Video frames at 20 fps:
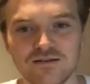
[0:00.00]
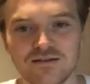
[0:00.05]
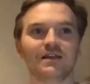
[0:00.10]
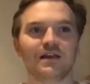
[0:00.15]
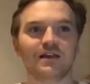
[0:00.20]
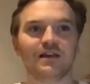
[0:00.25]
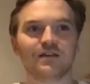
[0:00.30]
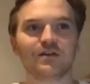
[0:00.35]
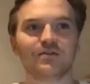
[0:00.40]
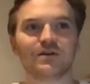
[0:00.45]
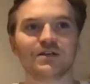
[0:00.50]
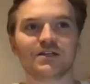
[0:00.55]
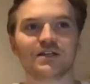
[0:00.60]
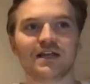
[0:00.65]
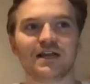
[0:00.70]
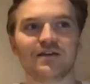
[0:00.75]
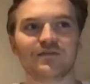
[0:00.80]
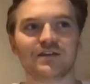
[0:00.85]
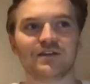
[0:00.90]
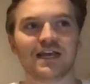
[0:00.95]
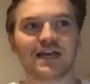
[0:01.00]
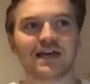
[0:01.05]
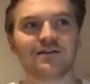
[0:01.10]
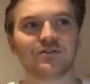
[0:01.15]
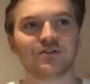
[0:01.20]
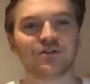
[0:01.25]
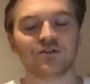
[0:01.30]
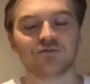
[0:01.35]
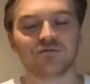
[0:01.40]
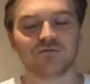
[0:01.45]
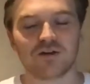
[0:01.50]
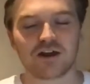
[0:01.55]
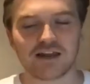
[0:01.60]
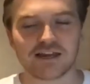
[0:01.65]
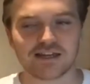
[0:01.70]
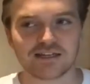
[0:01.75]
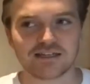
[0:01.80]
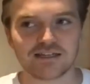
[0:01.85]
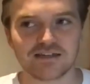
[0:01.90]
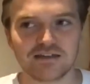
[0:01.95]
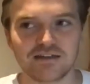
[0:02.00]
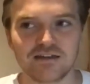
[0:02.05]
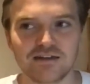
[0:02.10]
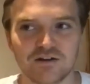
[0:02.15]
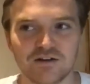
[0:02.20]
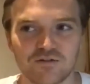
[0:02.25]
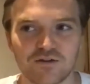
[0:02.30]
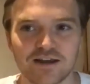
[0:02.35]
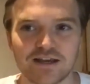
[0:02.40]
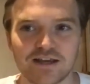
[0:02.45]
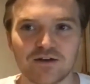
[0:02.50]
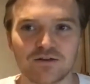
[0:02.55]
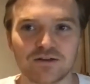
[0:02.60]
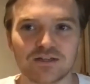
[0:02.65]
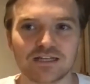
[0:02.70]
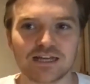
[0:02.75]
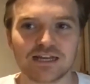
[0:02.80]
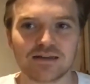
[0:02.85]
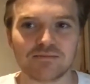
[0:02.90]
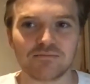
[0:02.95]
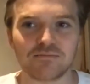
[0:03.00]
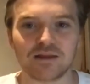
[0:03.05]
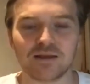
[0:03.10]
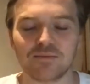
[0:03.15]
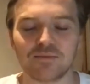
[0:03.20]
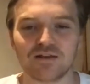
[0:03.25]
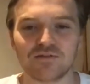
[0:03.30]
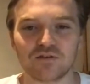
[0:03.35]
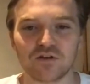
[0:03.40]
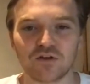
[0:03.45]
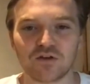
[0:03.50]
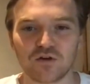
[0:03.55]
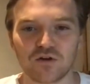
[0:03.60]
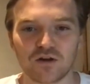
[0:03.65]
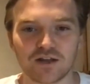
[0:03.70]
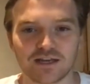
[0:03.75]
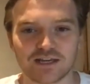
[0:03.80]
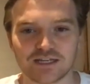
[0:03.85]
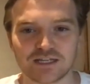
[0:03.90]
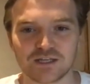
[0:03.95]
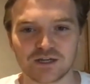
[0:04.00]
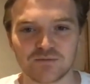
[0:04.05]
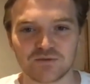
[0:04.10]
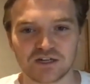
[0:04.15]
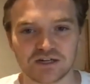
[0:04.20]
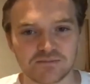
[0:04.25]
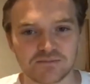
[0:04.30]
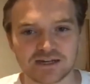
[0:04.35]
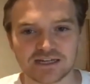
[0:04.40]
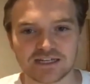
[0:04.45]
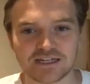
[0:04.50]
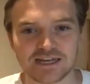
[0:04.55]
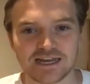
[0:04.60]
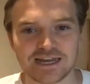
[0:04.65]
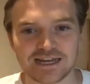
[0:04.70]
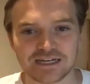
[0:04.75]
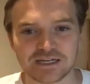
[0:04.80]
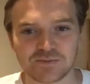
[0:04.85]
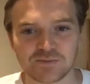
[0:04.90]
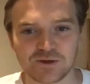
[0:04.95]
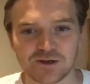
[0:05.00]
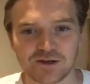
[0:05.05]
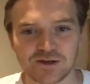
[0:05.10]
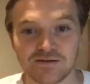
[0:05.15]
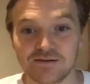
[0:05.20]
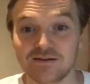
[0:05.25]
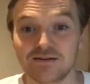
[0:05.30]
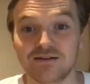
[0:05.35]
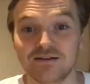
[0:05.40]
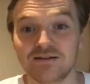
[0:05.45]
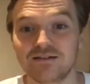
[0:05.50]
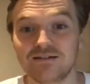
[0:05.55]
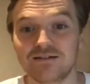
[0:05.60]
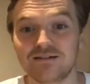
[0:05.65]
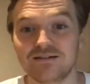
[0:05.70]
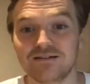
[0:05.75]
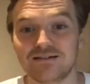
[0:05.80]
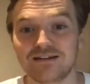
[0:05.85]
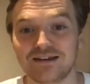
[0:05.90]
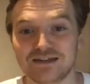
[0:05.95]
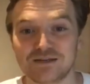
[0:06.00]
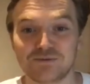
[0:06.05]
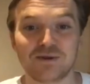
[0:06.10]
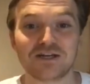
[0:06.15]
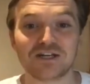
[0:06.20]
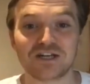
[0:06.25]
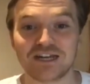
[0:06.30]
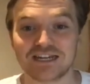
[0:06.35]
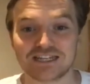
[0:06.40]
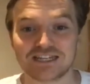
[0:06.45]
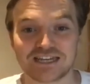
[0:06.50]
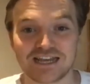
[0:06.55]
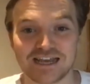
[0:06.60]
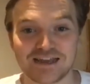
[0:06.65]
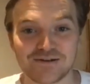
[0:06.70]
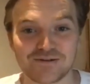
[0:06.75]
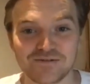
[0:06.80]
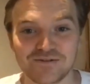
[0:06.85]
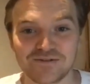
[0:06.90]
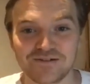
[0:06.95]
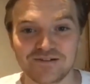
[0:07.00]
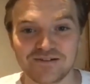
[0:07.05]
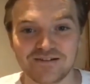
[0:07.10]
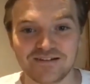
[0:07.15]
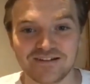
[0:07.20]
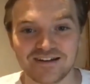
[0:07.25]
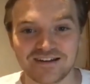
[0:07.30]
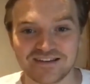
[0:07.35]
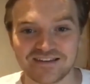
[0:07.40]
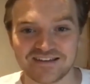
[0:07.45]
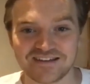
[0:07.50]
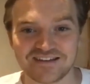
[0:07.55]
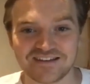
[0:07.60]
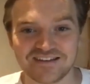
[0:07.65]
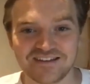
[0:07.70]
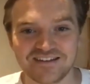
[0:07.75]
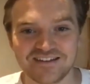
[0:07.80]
Another question I have is, how do you write great content? Maybe if you're not like a subject matter expert, especially at scale, I think.